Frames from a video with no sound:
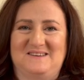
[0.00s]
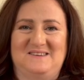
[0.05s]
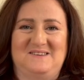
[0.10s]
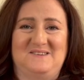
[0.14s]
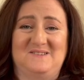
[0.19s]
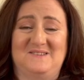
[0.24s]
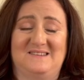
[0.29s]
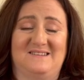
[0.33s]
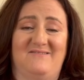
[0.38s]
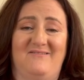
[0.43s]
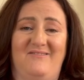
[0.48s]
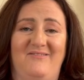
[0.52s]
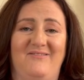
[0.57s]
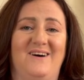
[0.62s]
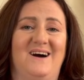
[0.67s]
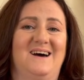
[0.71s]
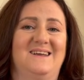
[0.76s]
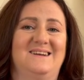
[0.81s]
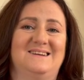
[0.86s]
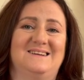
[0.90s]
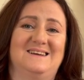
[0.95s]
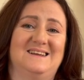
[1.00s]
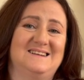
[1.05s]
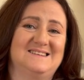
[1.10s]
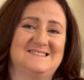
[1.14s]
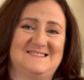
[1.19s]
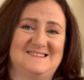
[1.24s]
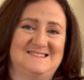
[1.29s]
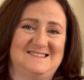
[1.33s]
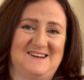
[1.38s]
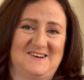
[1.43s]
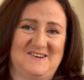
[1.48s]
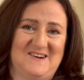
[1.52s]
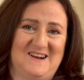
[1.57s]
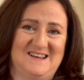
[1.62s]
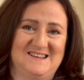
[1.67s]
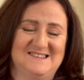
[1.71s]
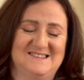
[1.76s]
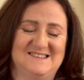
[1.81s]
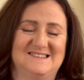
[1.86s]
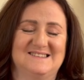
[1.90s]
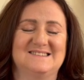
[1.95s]
cute and fun Christmas
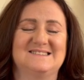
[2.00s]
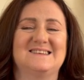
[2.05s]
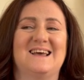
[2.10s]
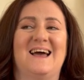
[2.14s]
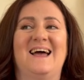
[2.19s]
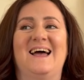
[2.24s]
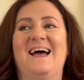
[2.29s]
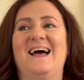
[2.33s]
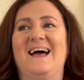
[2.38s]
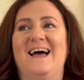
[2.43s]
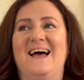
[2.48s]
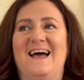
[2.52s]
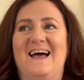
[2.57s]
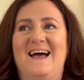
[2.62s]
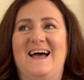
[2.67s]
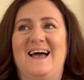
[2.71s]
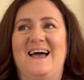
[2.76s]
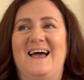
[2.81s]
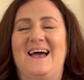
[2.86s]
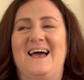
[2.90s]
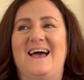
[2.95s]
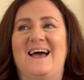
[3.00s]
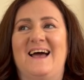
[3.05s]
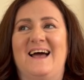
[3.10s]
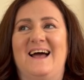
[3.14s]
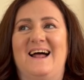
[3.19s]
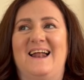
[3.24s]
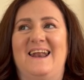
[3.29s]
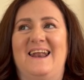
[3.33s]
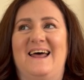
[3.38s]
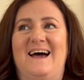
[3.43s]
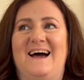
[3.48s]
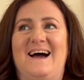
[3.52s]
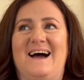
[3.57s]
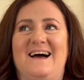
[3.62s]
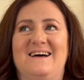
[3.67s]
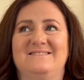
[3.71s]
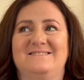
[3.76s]
decorations, and I